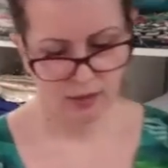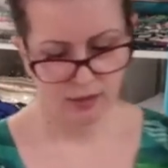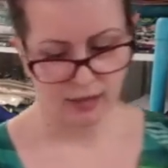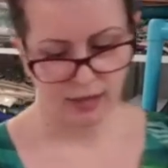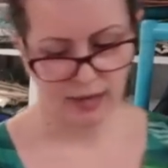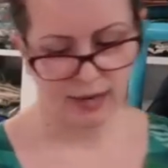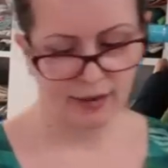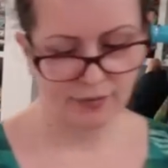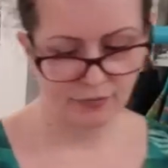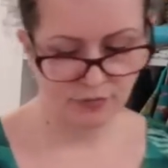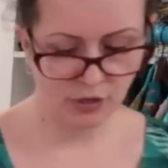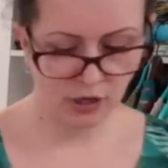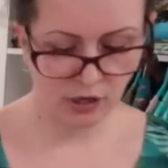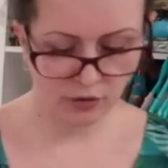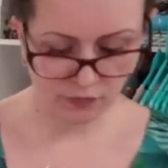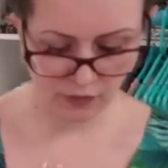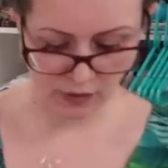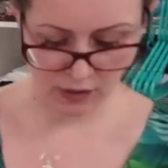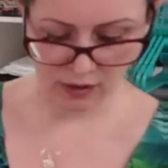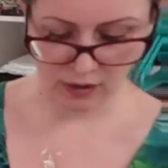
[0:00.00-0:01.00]

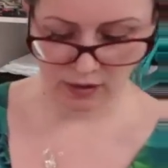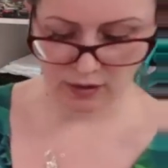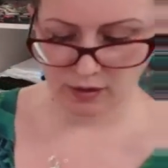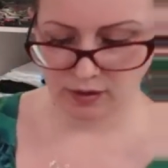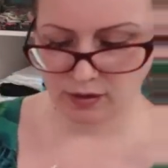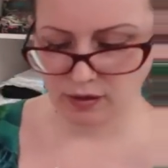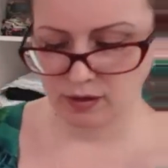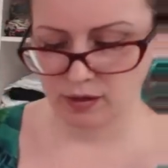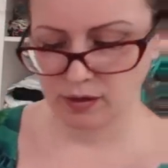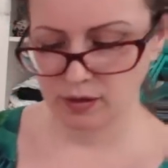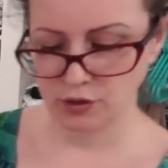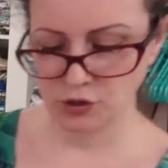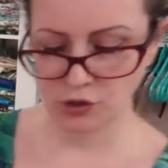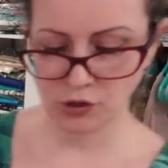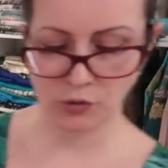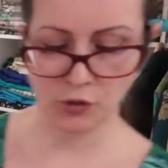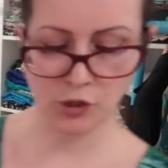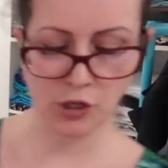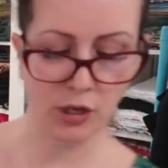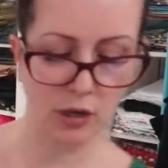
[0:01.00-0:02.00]
leftover
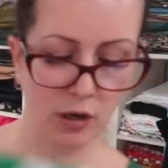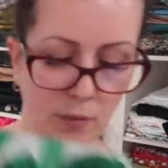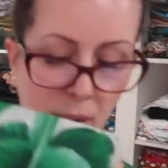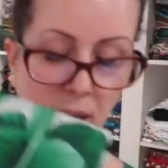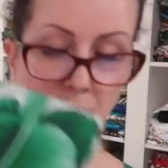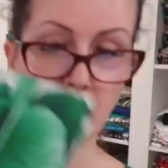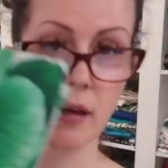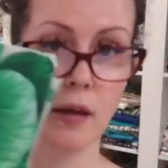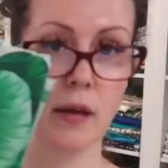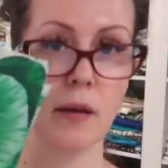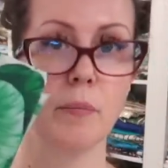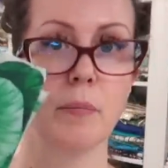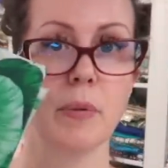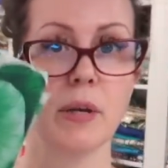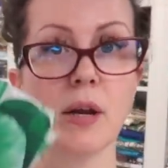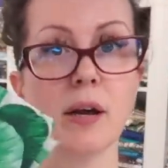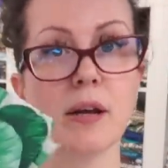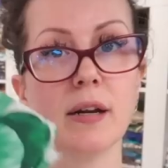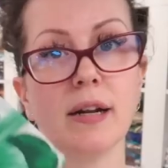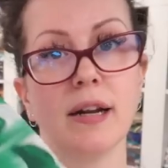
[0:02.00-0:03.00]
Dolce & Gabbana
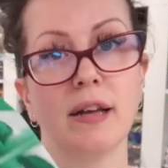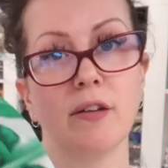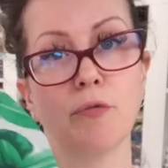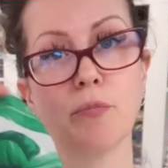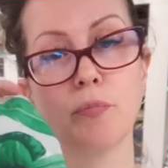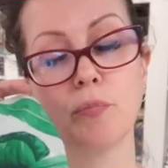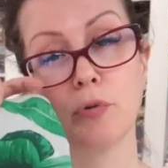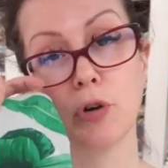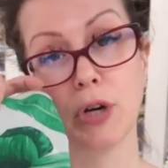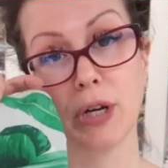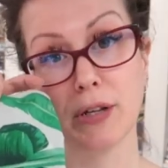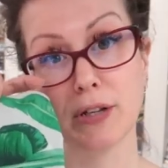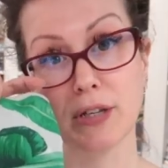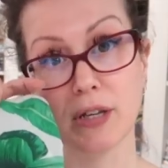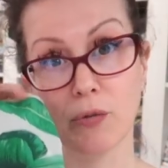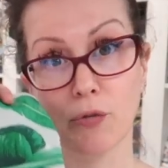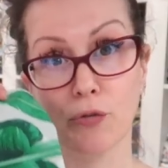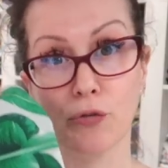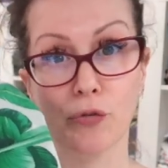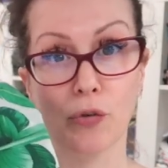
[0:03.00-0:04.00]
banana leaf
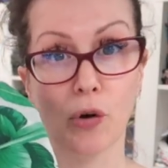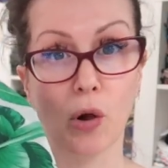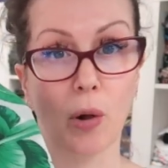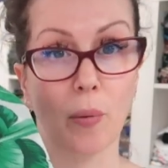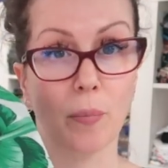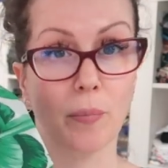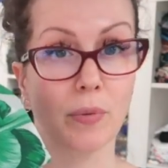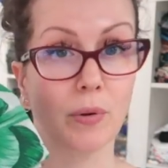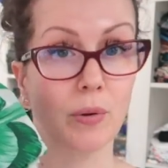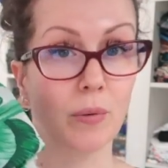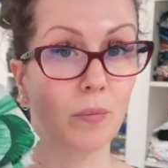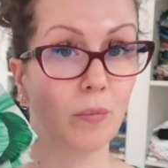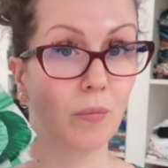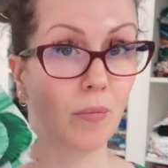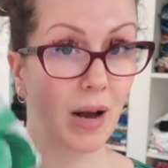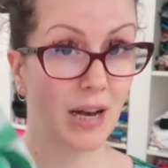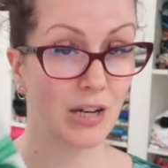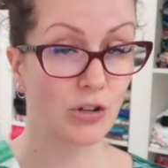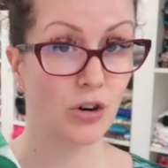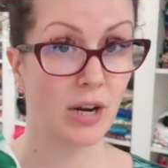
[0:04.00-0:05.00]
print from
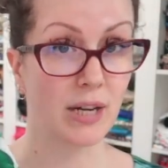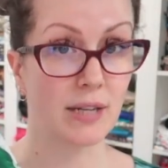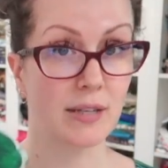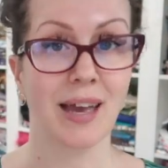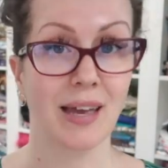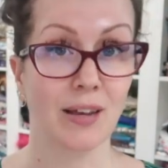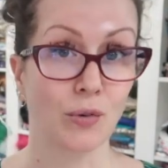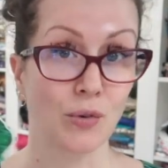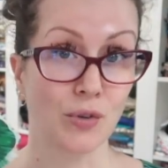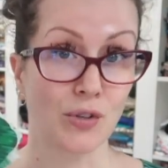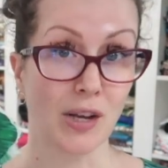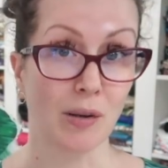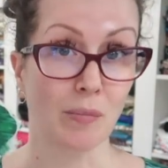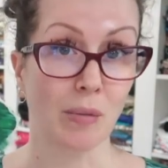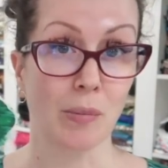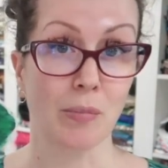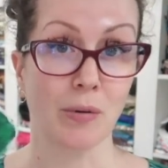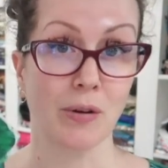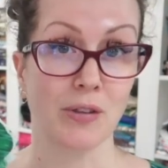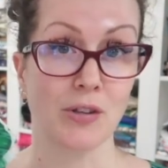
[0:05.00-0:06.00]
my dress, and also
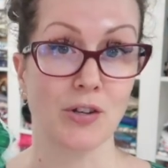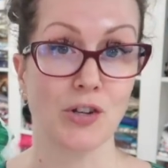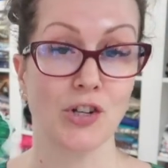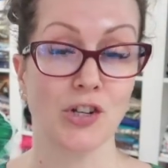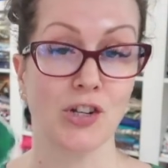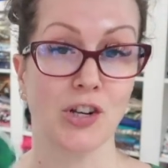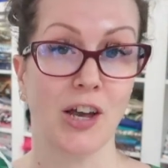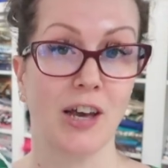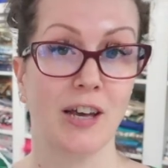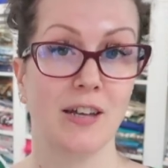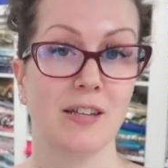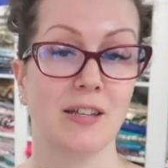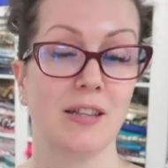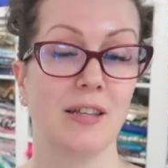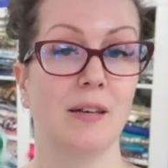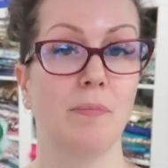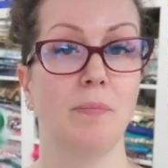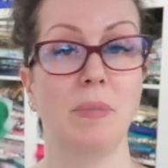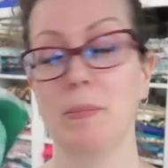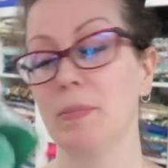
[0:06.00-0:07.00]
my brother's shirt
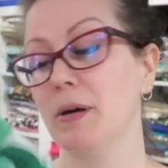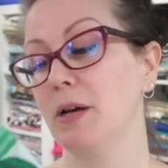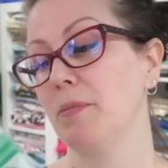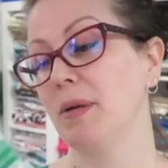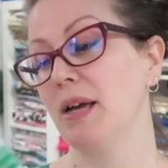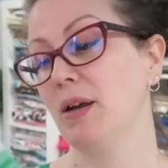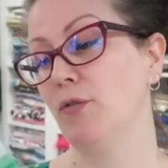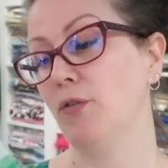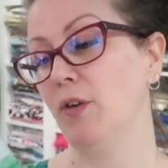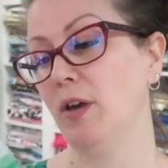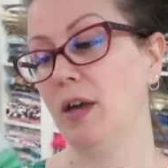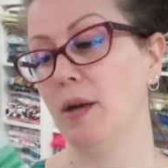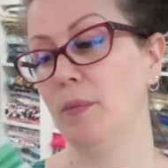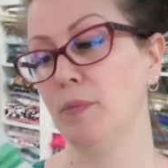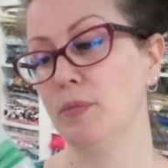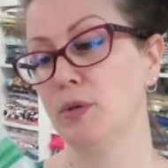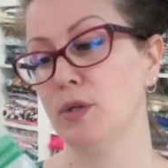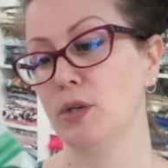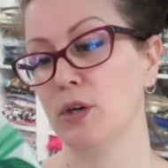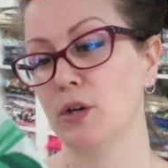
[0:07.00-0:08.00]
that Big Bird made for
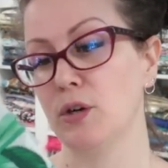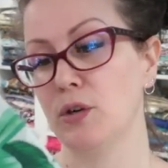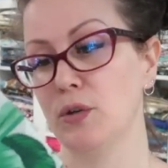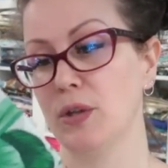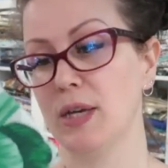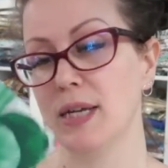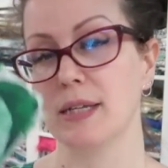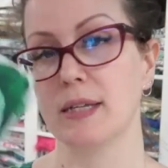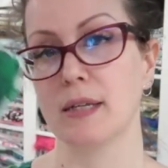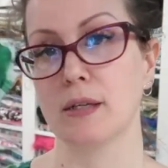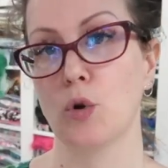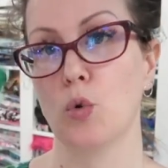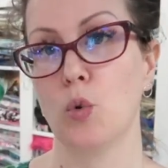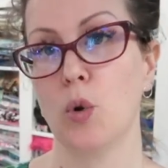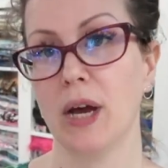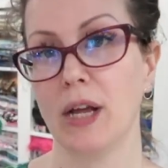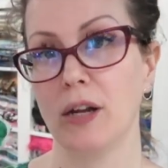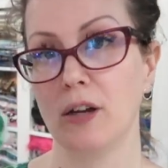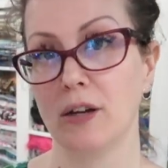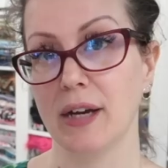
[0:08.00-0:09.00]
him, so there's
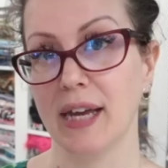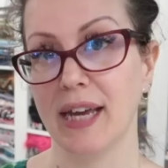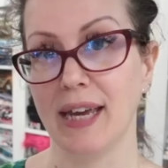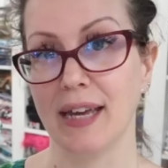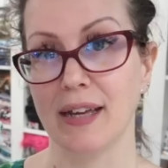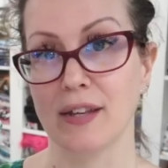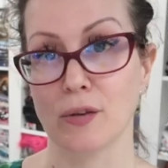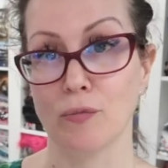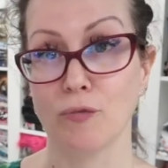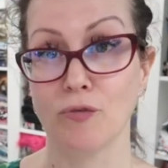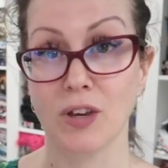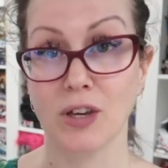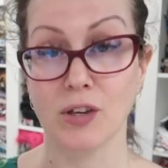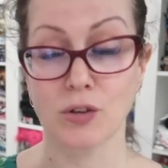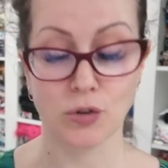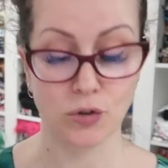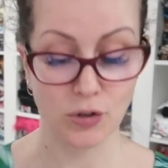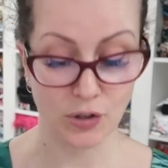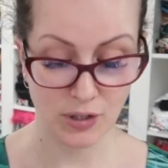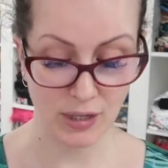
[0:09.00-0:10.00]
quite a lot here, so I'm
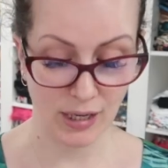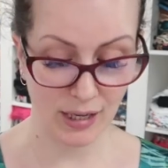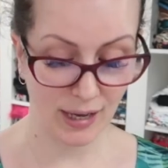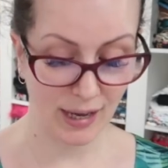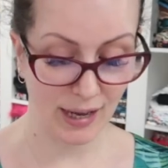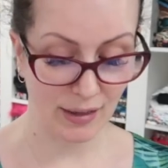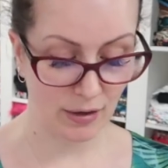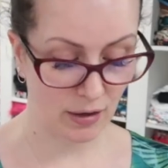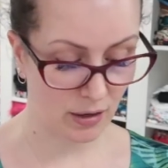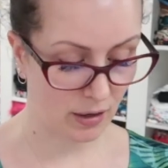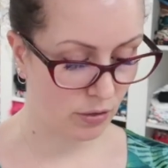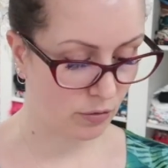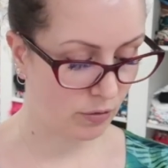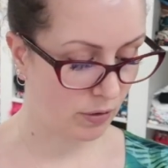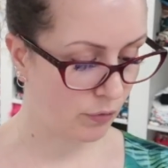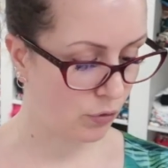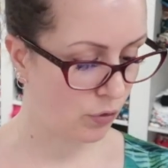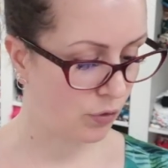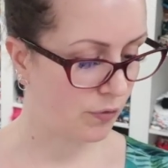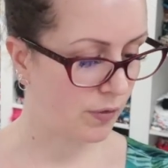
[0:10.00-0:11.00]
fingers crossed I can get the
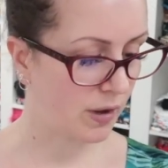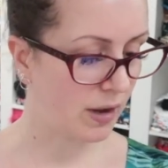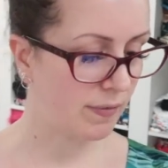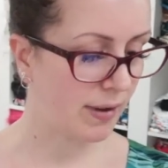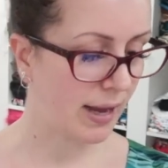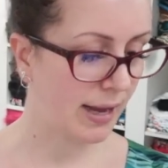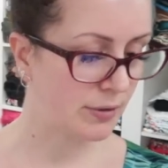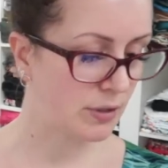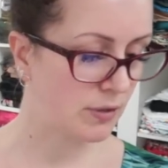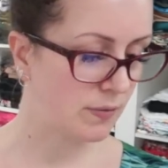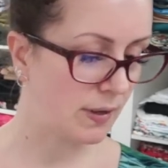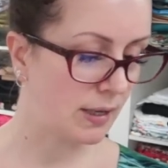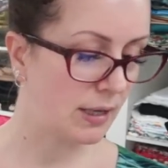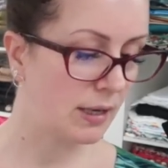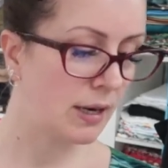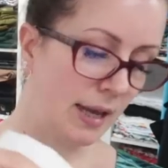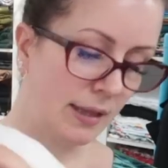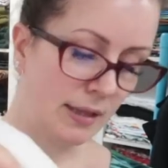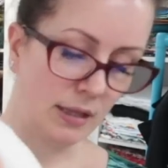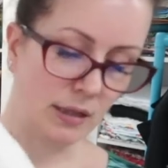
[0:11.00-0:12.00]
9345 out of
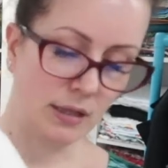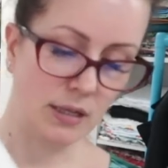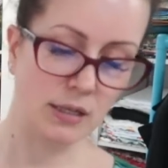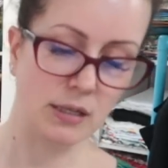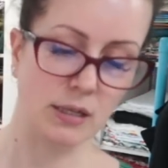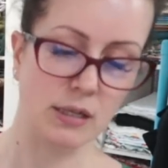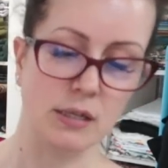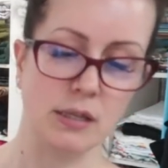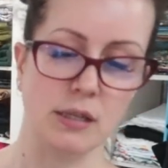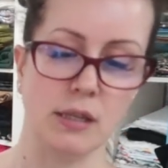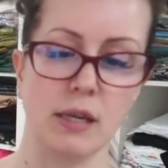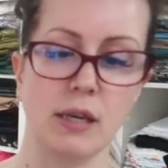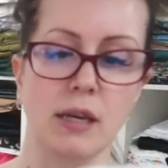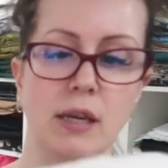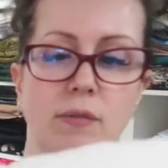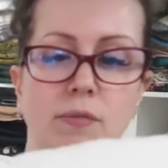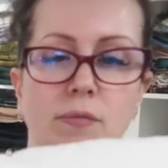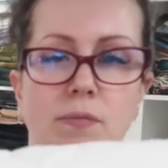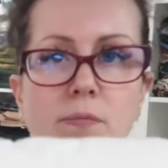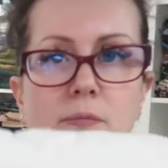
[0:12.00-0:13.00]
it. And then this is
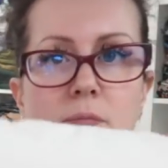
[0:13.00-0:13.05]
the